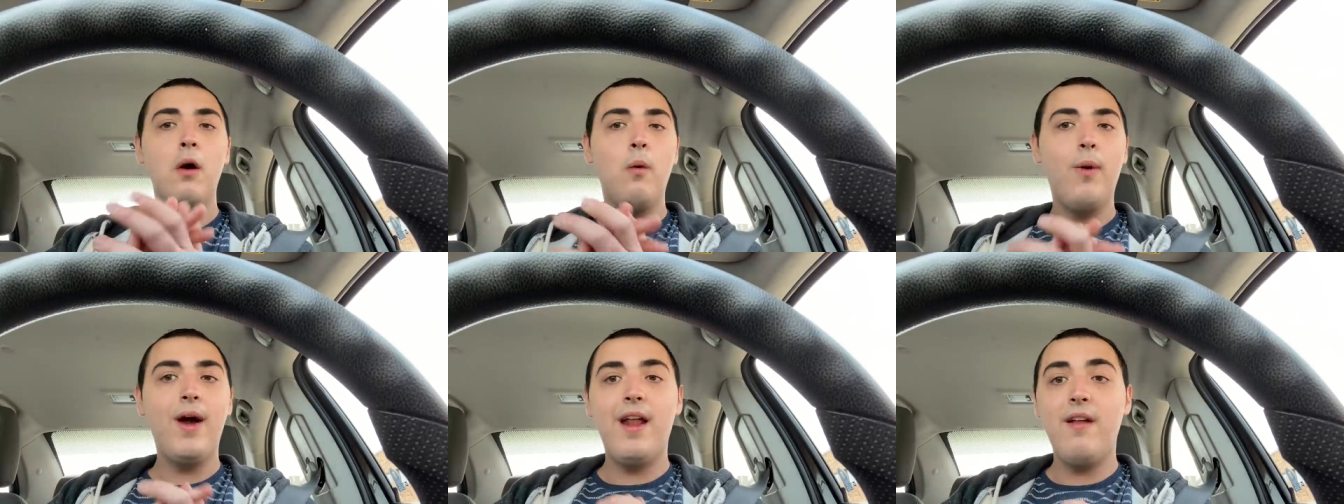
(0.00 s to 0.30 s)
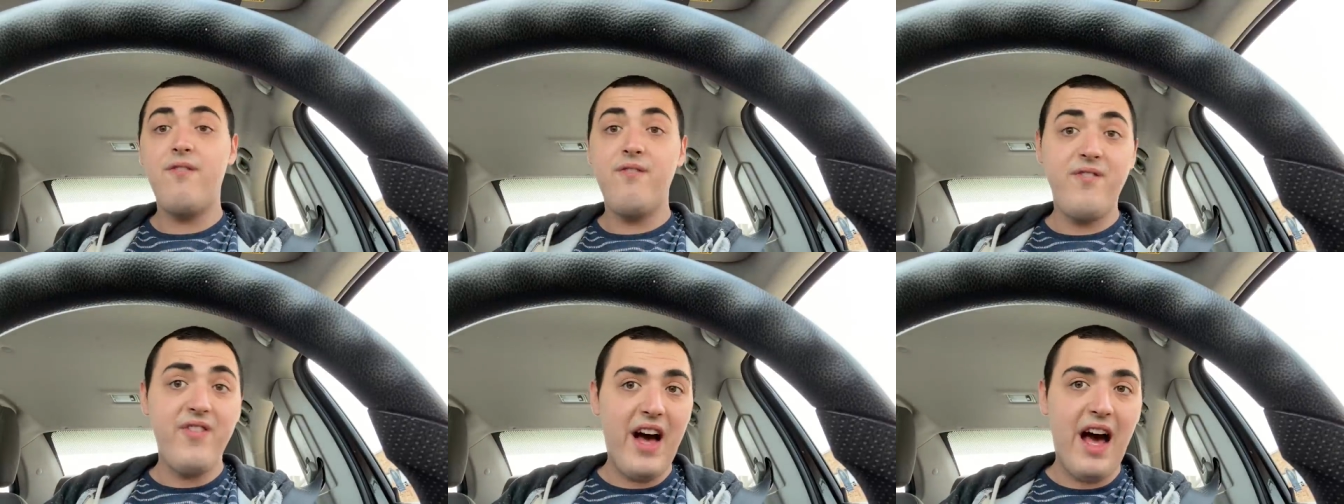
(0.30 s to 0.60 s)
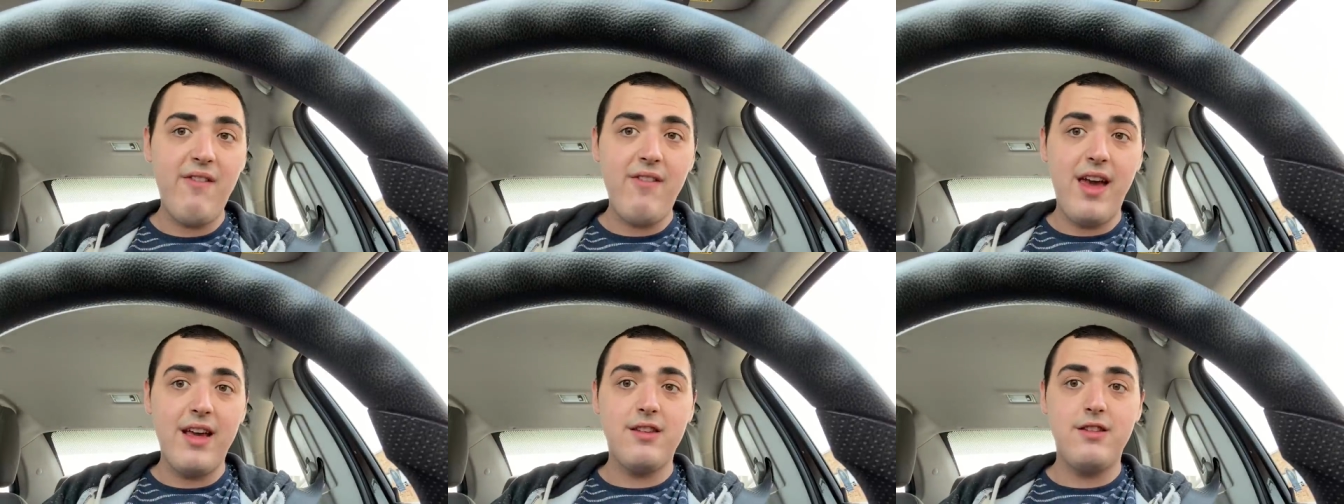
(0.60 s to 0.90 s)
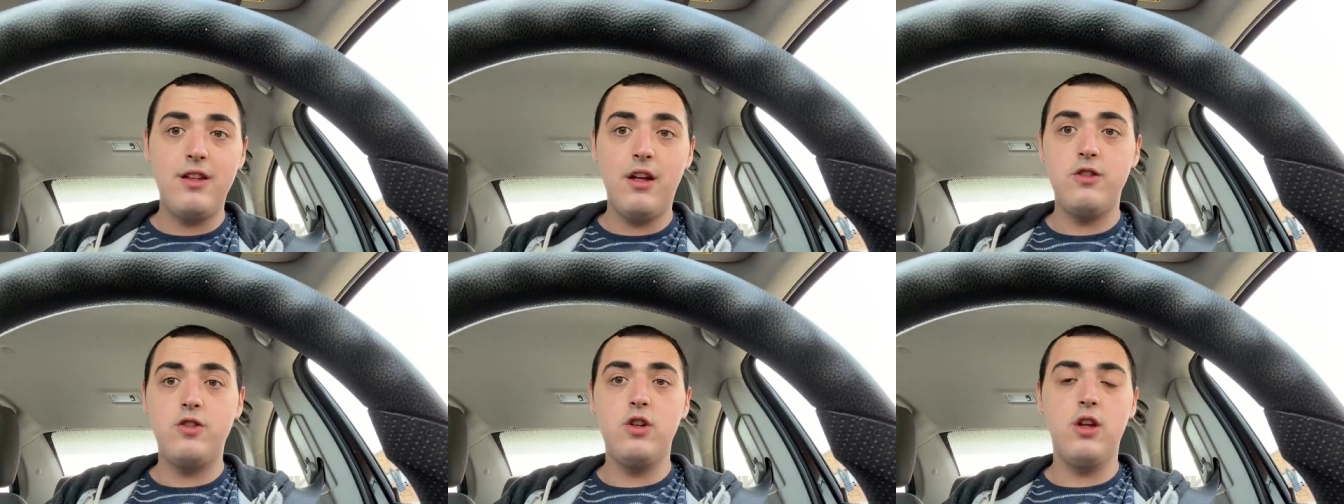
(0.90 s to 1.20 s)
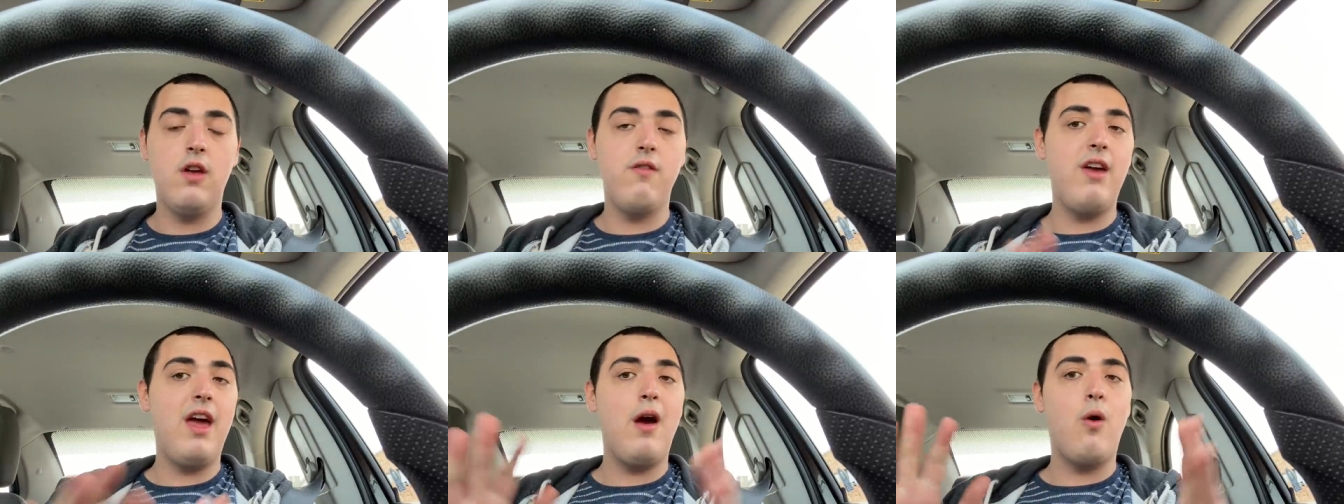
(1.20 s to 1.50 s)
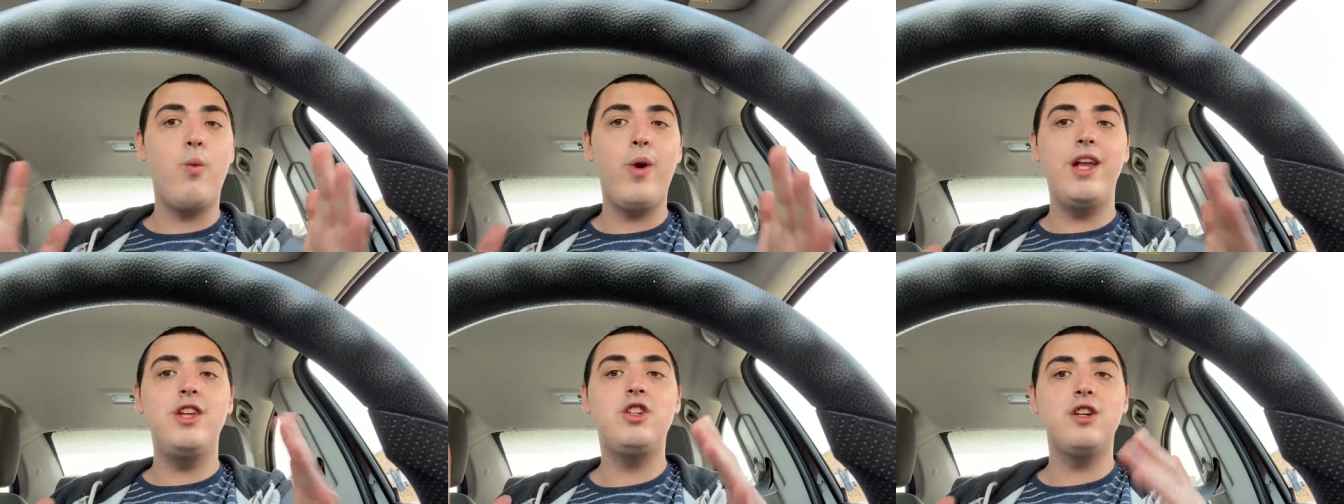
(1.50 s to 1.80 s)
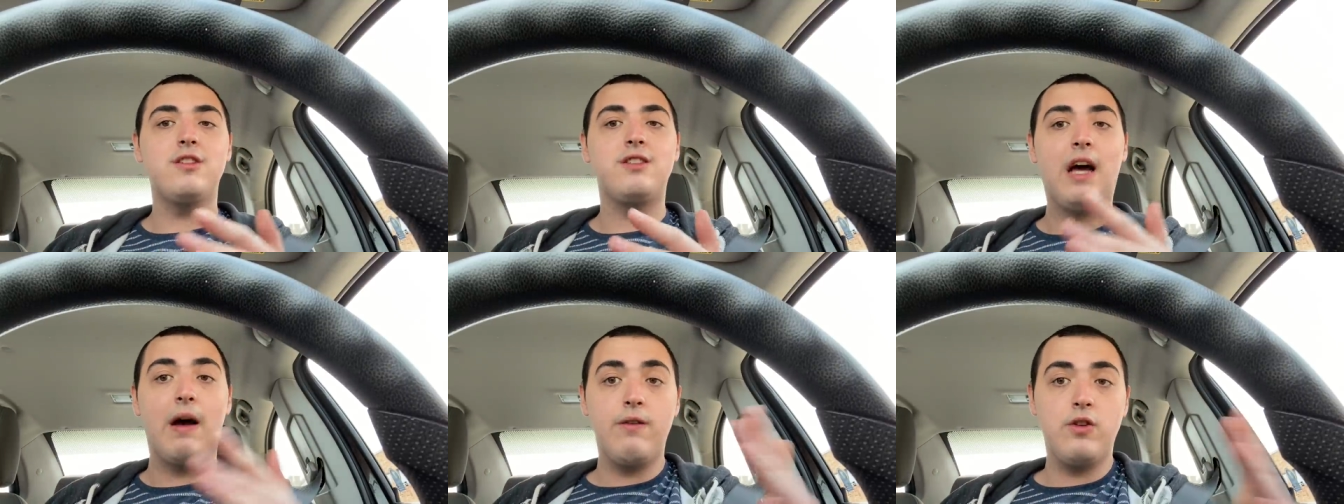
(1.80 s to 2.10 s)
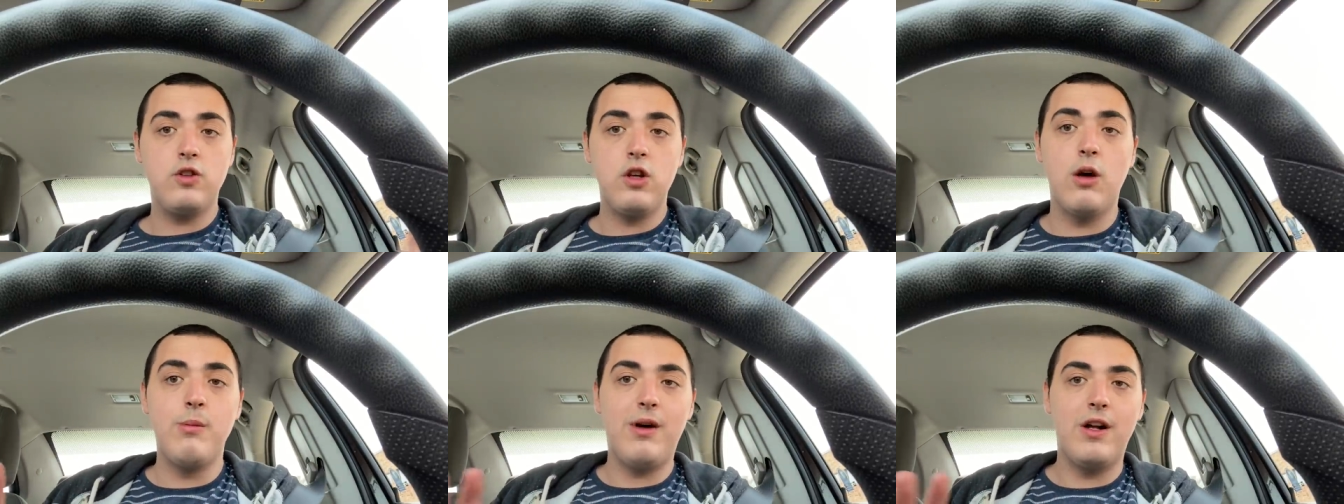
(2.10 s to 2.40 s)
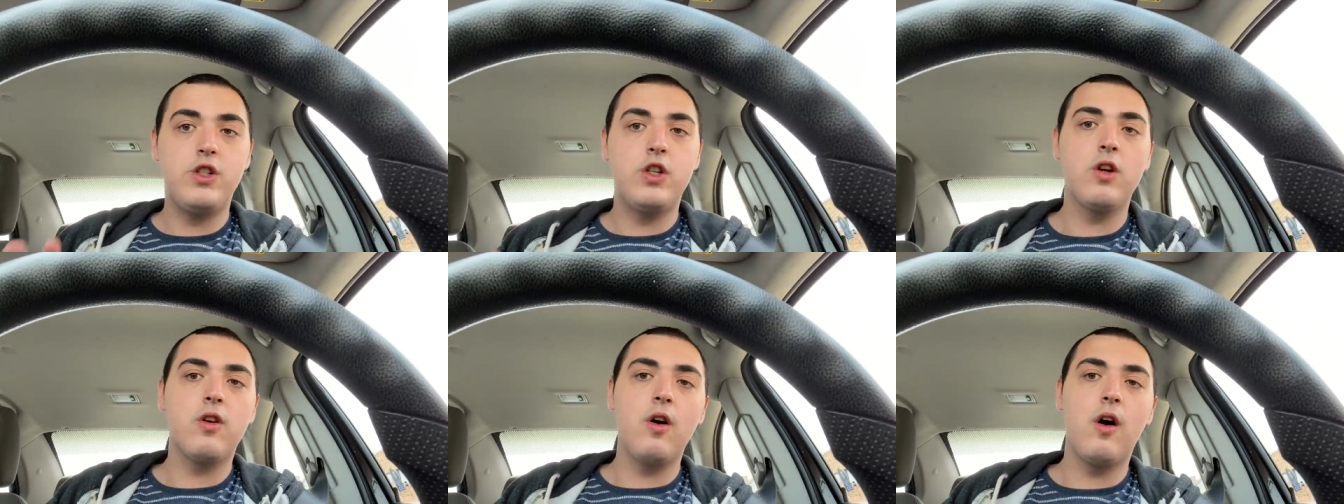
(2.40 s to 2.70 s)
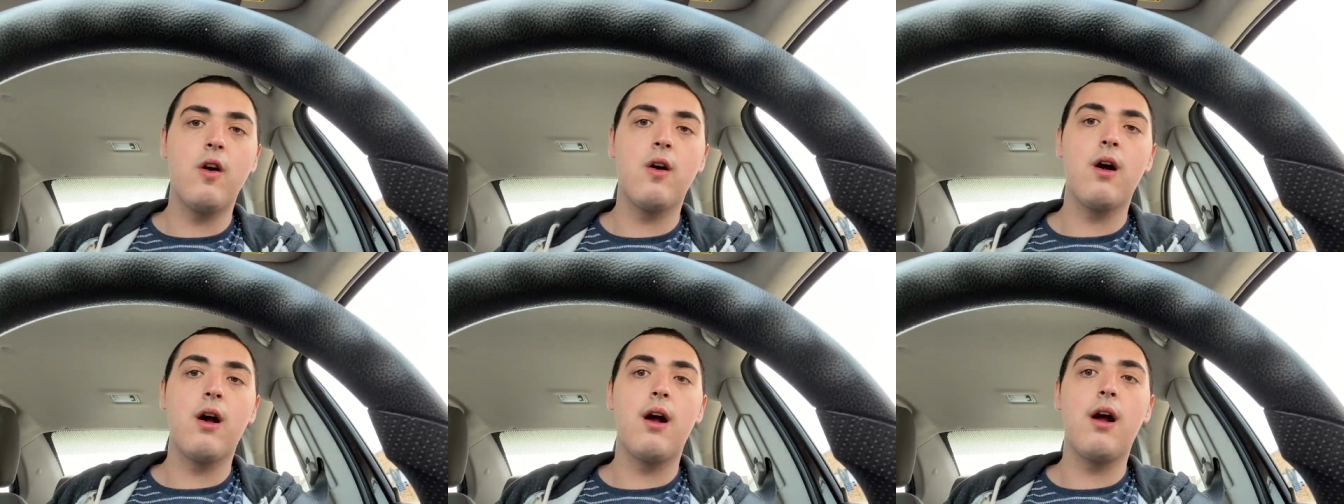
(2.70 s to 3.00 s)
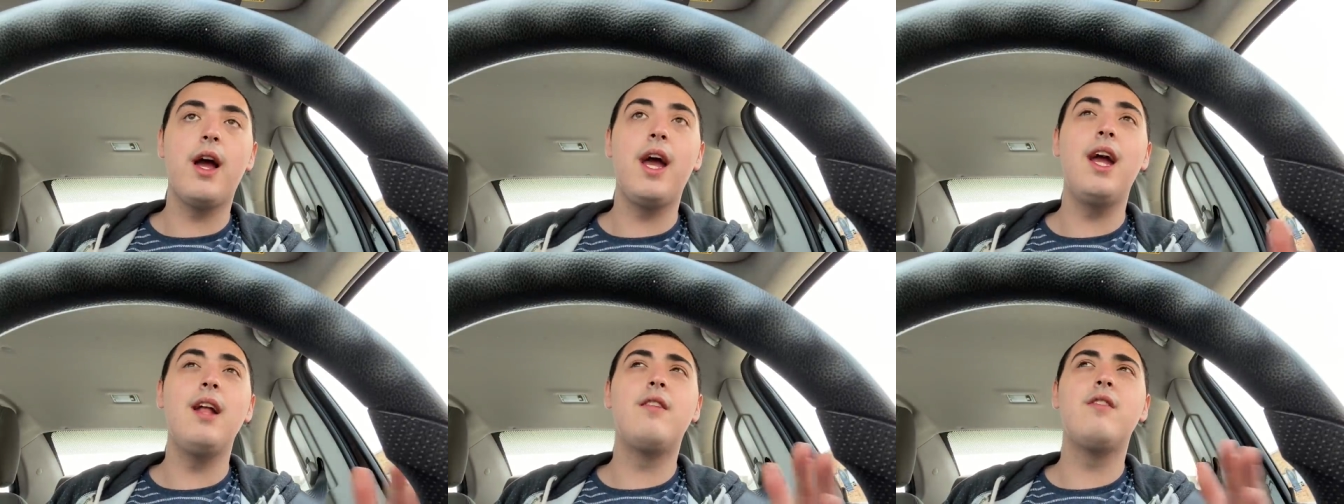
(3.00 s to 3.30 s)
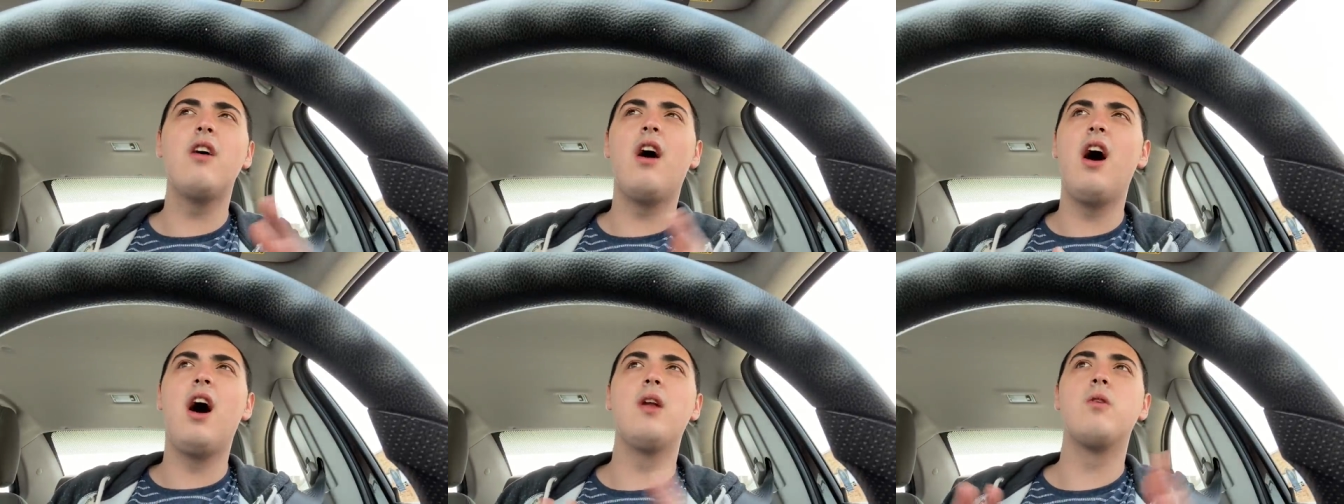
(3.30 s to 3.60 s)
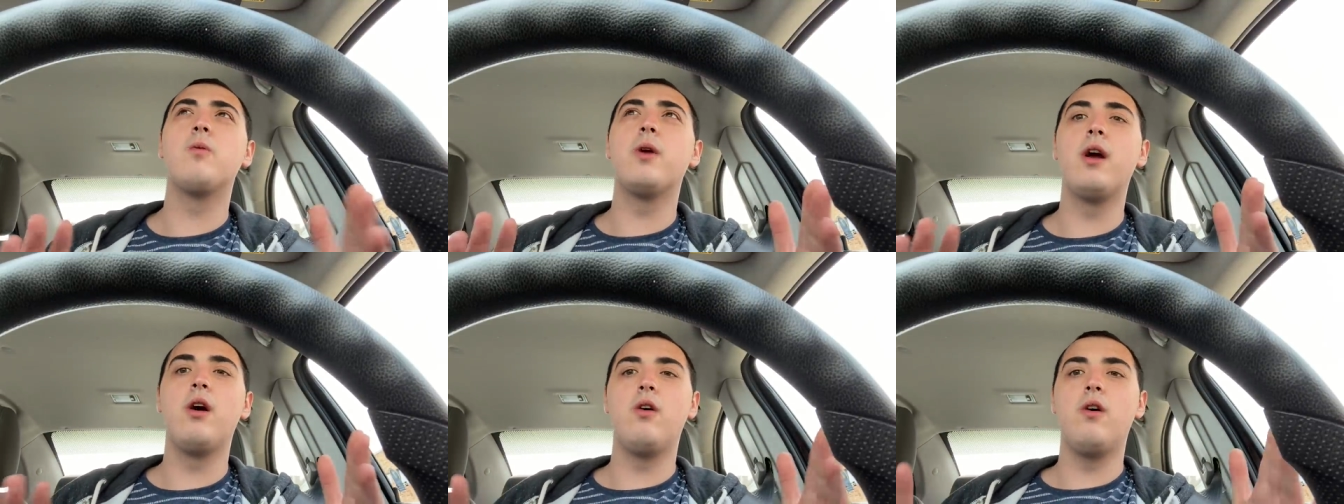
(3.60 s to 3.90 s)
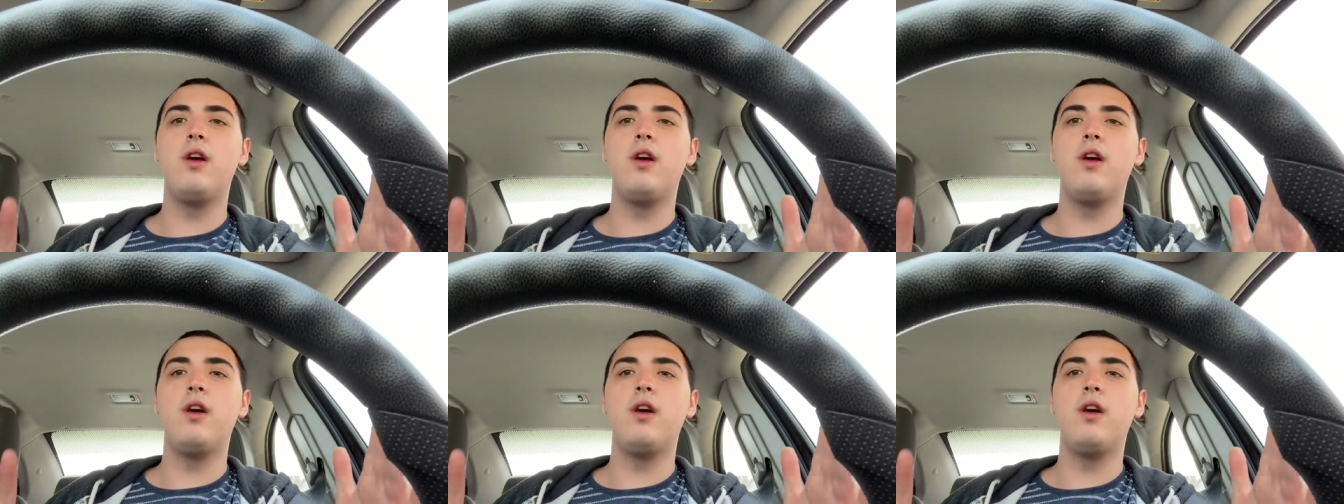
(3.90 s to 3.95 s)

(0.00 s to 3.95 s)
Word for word: We had a 5X digital event. We just have so much at Kroger. It's unreal.